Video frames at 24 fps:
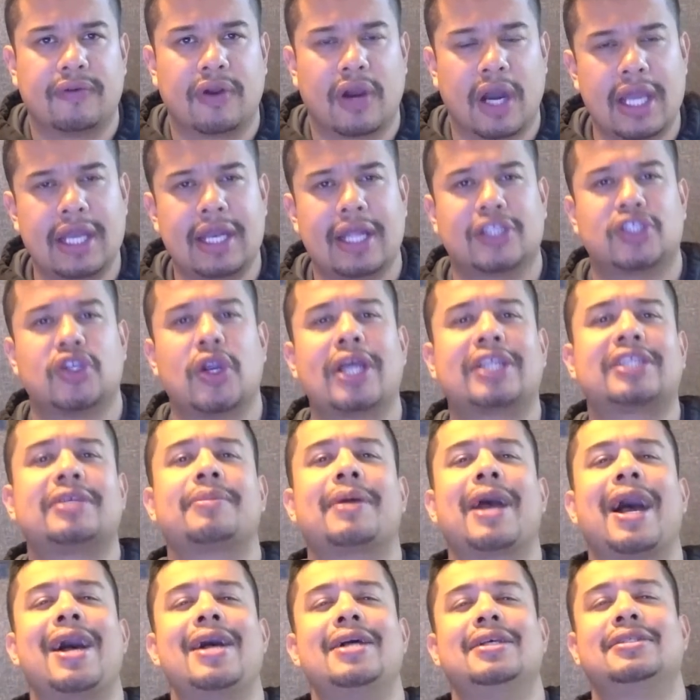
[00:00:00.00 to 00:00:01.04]
All right. Until next time,
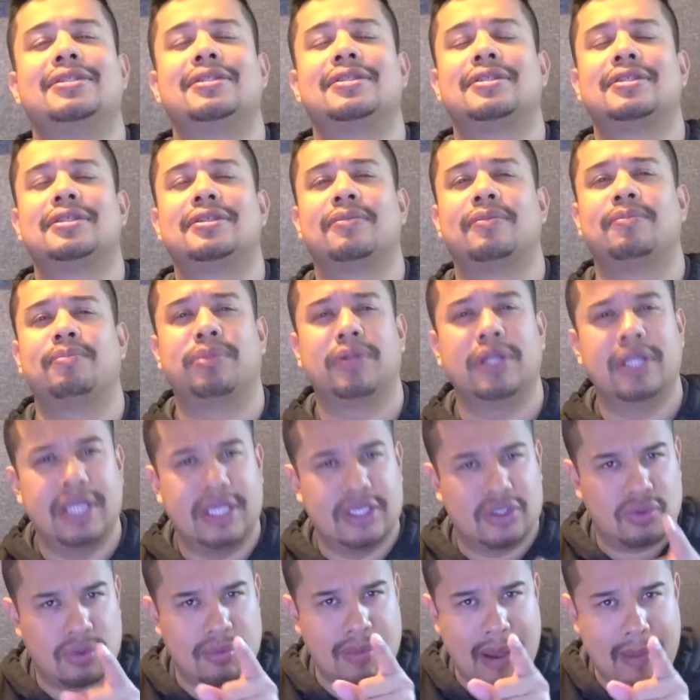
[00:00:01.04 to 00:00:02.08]
guys.
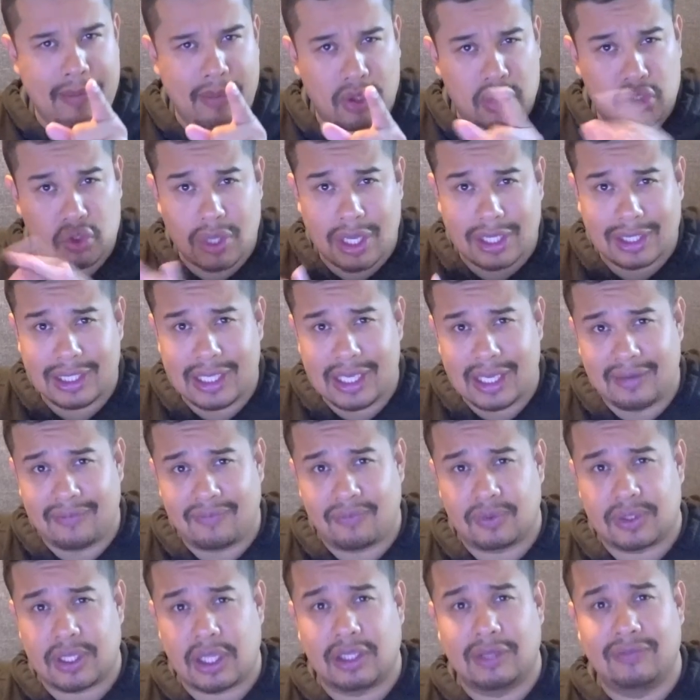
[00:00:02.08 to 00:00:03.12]
Please remember to not leave
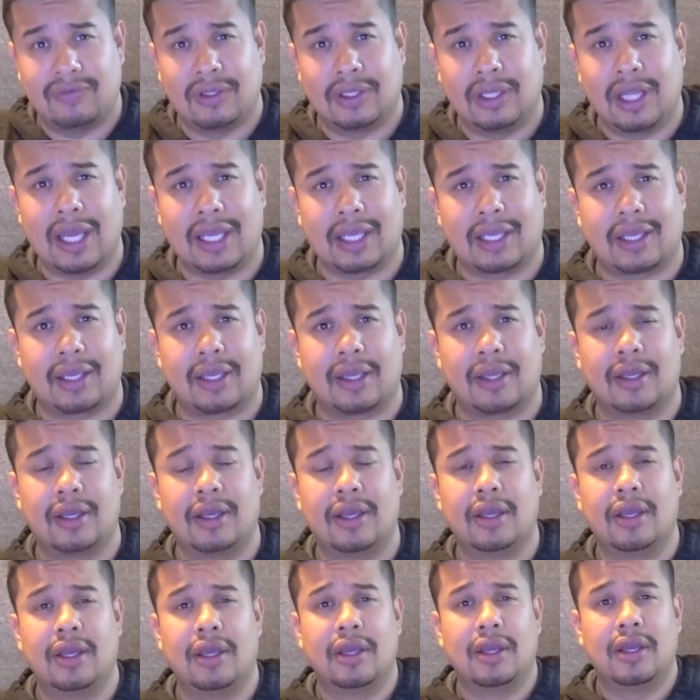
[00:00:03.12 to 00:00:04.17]
without leaving a like.
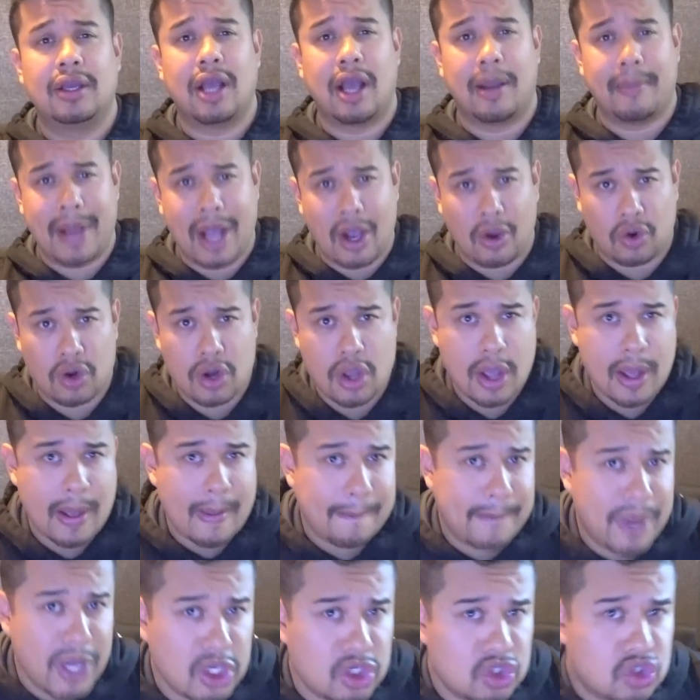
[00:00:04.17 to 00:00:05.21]
I'm out.
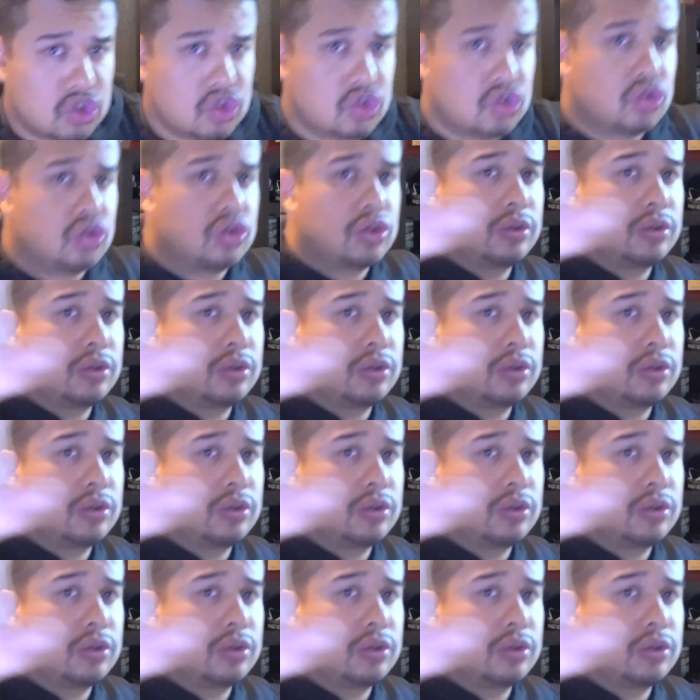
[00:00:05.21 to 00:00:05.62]
Peace.